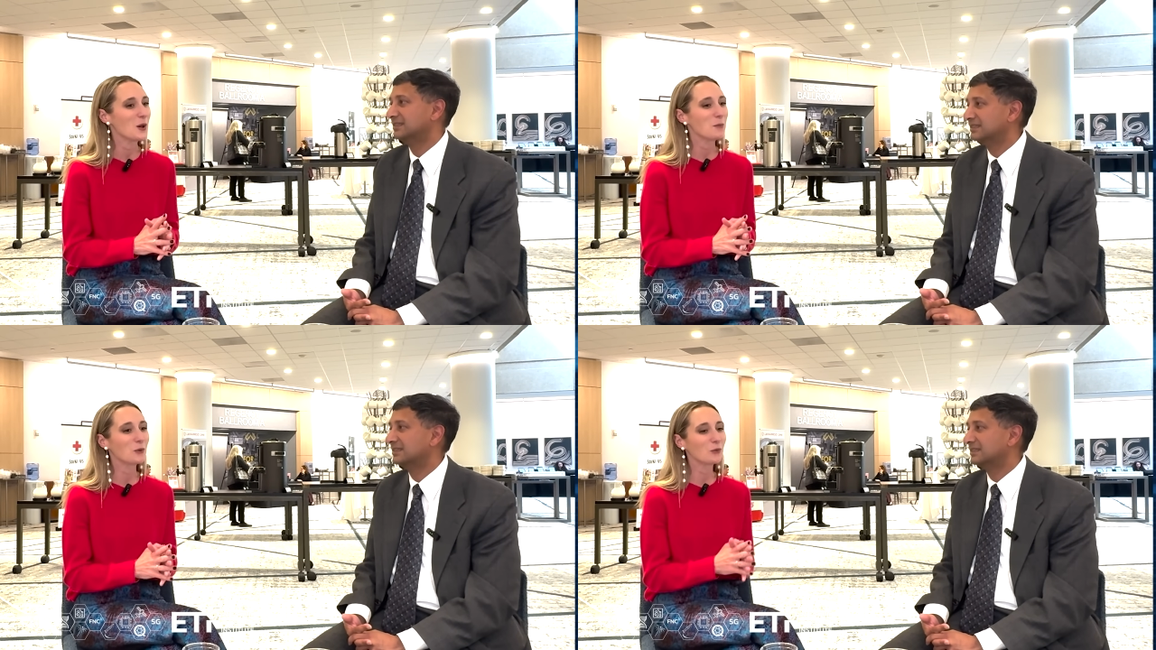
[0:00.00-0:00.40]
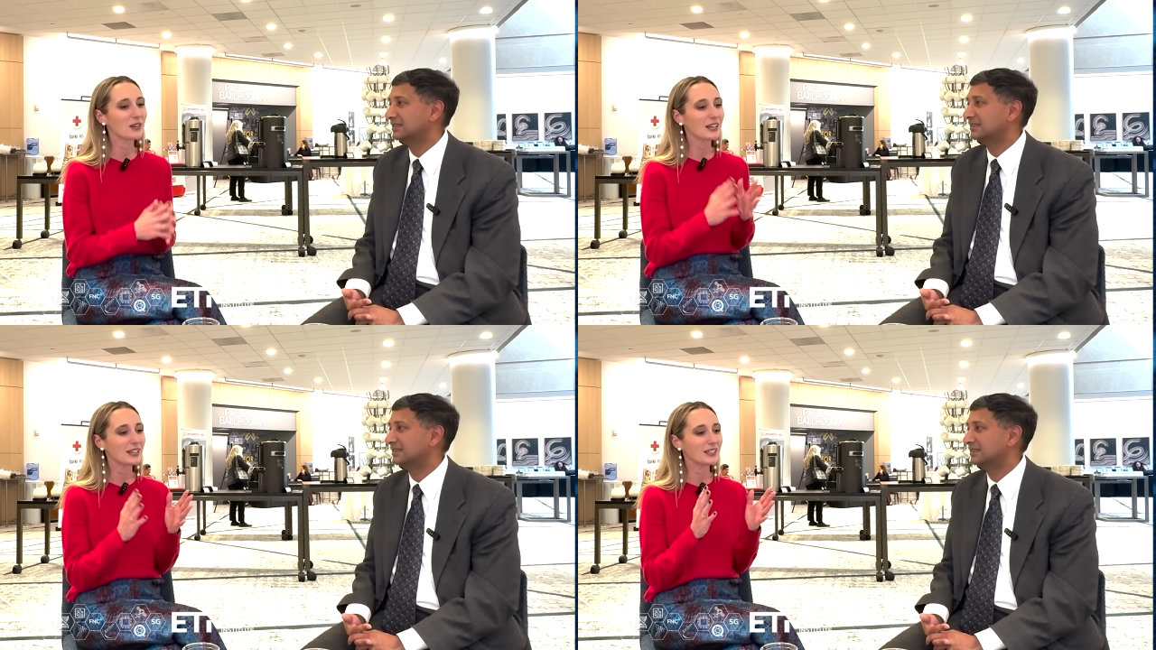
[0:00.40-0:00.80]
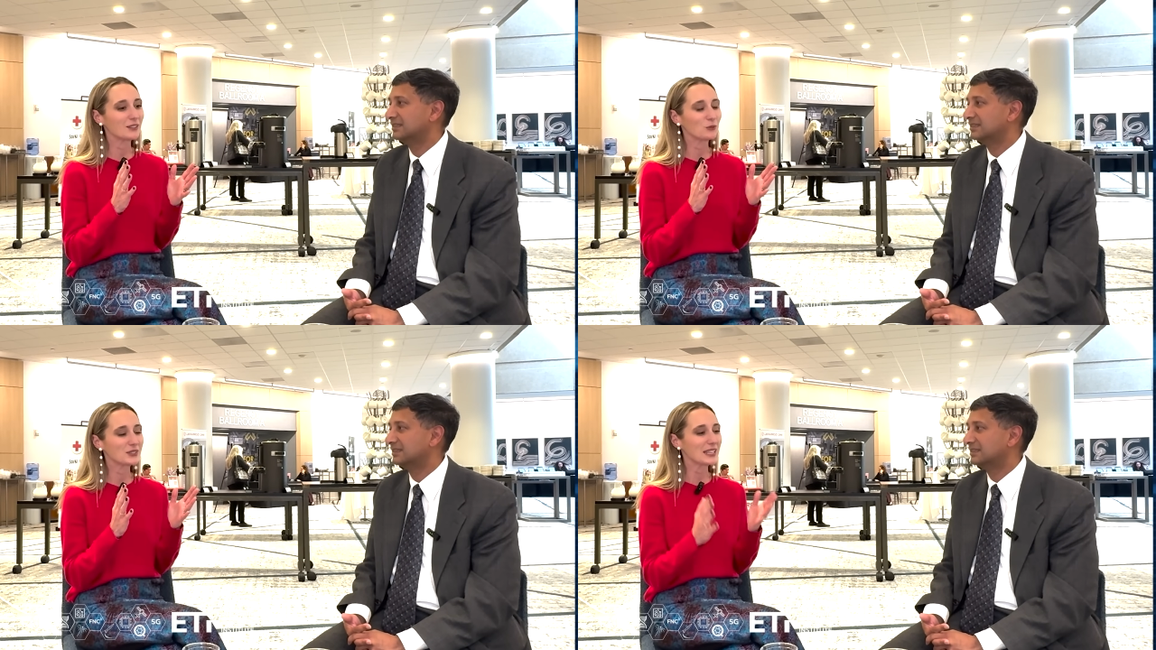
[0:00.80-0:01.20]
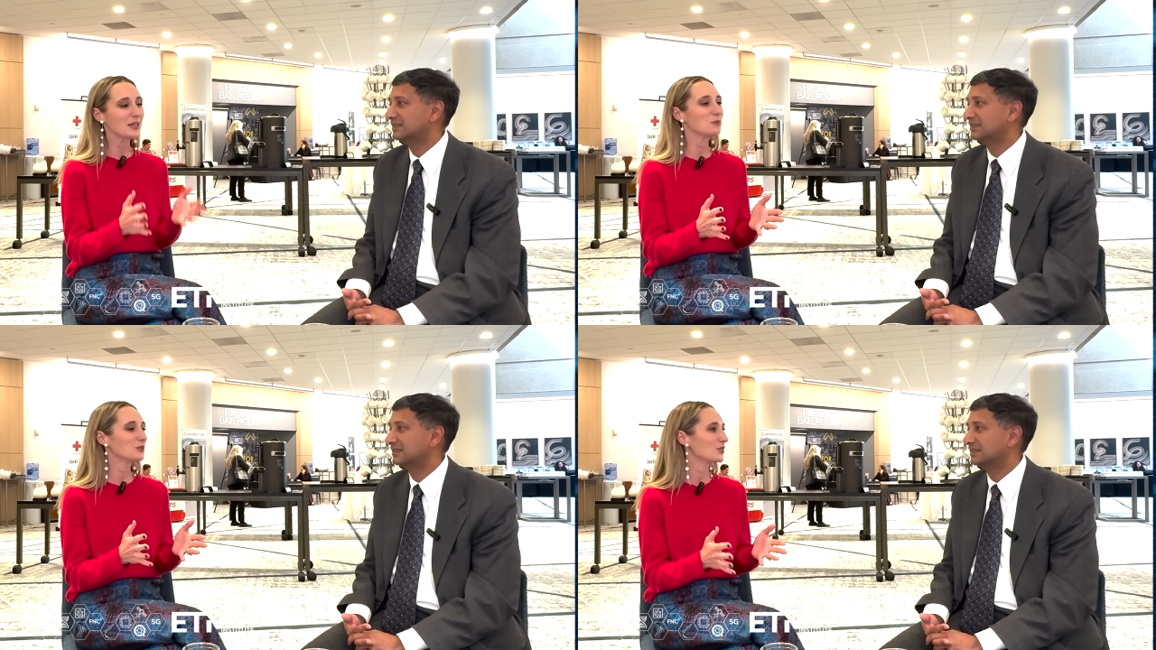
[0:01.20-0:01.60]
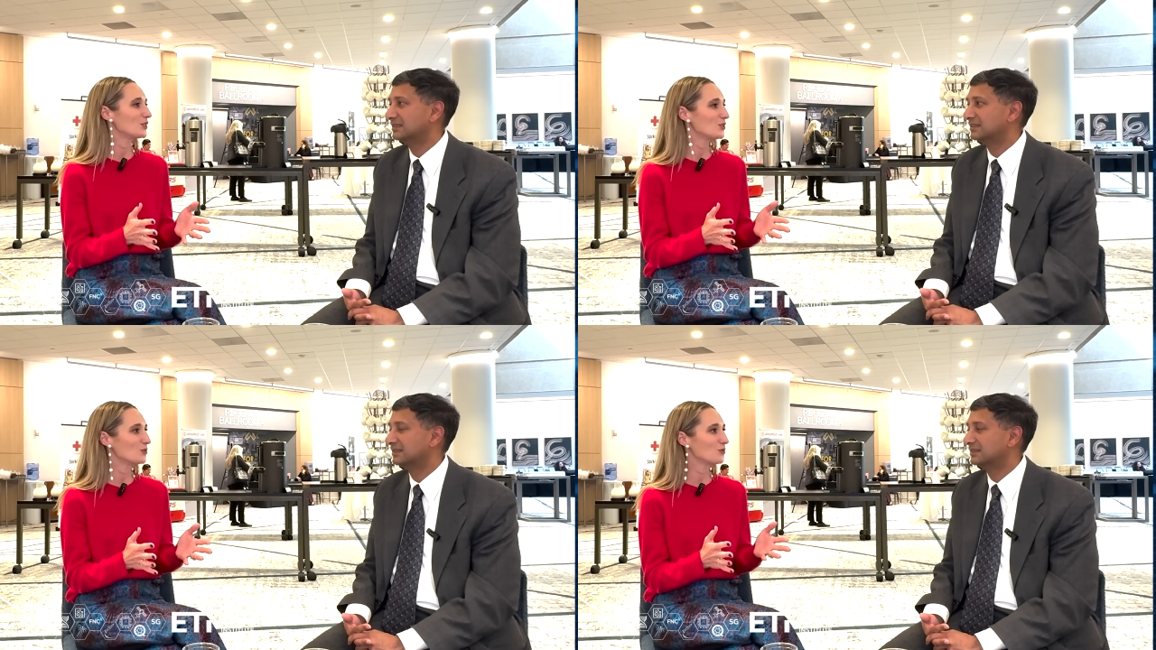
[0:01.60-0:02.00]
Speaker 1: But what I was able to
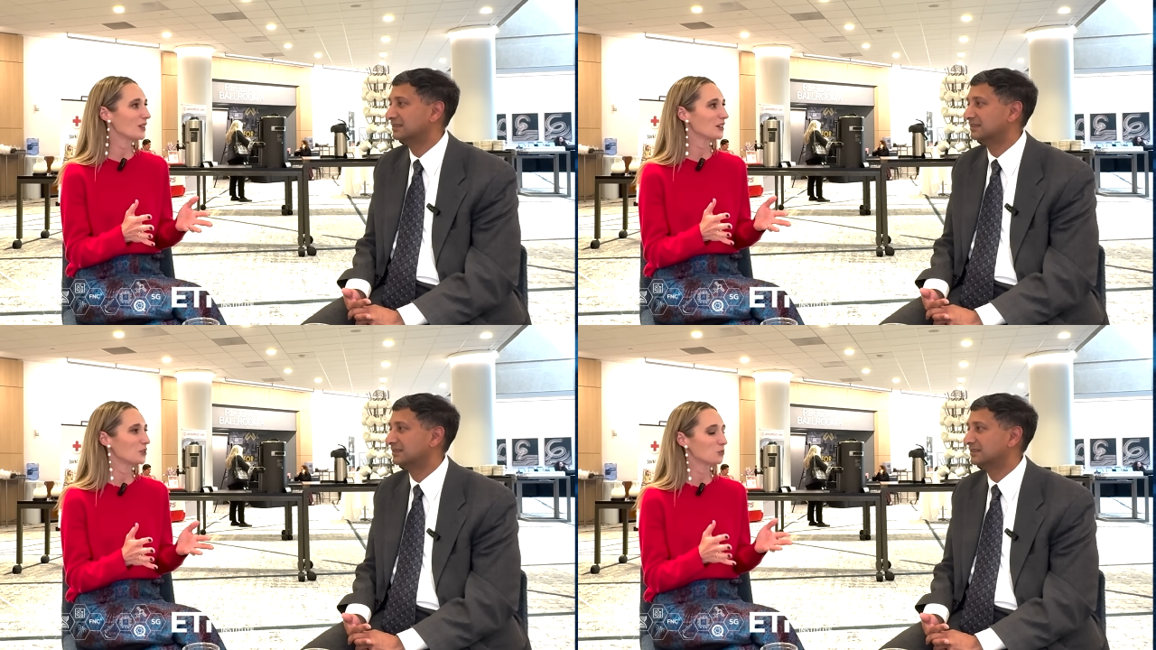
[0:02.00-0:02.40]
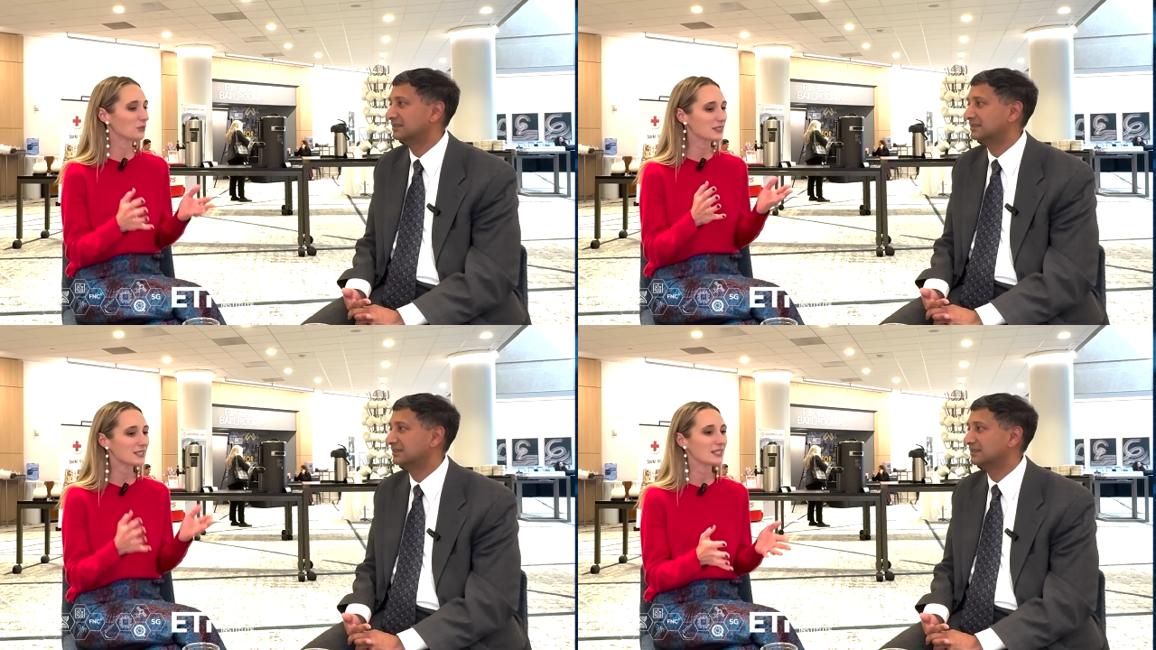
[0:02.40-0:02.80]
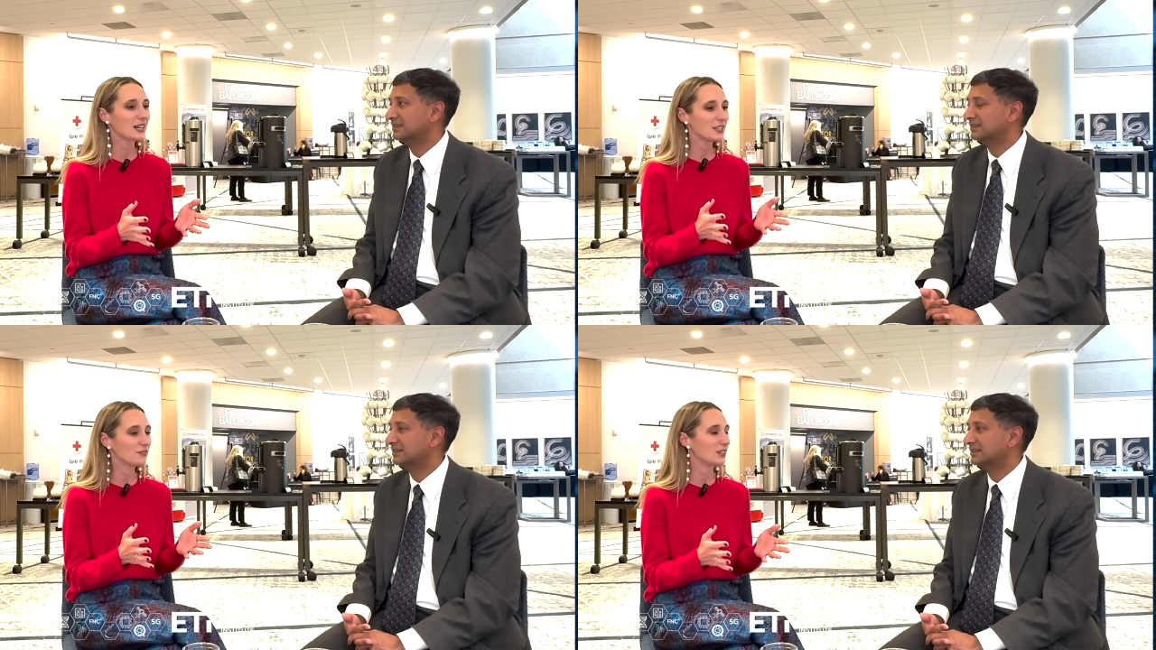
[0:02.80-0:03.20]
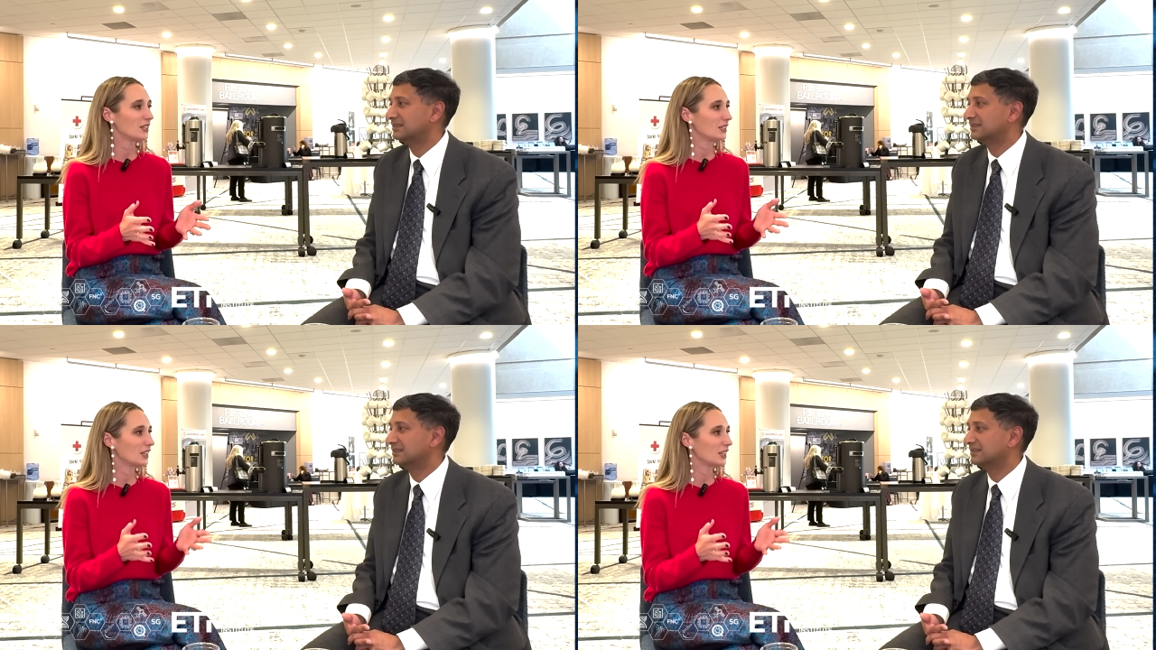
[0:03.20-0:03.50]
do there was dive in